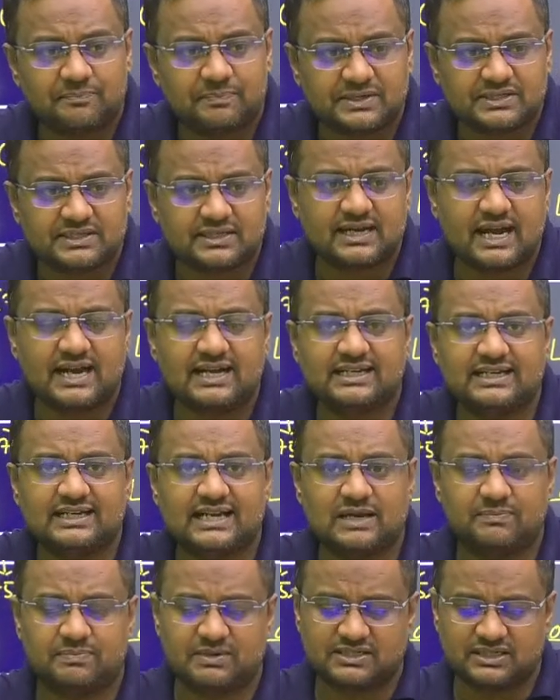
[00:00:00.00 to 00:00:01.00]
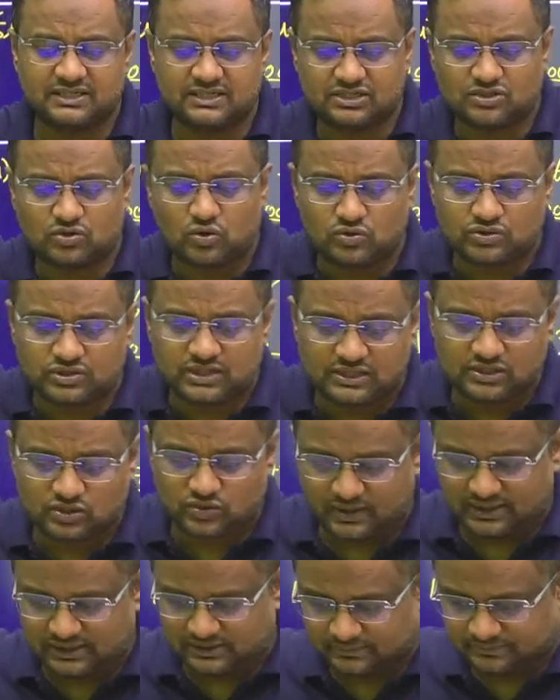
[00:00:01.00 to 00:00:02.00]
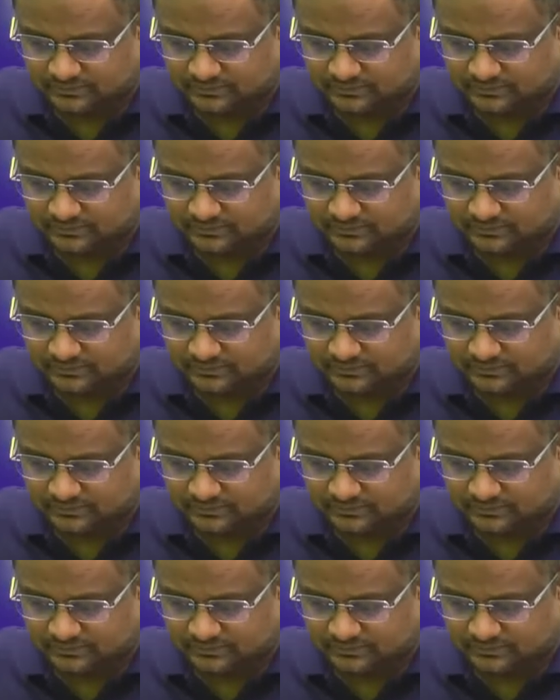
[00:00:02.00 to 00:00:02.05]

98%, 99% is coarse grain soil.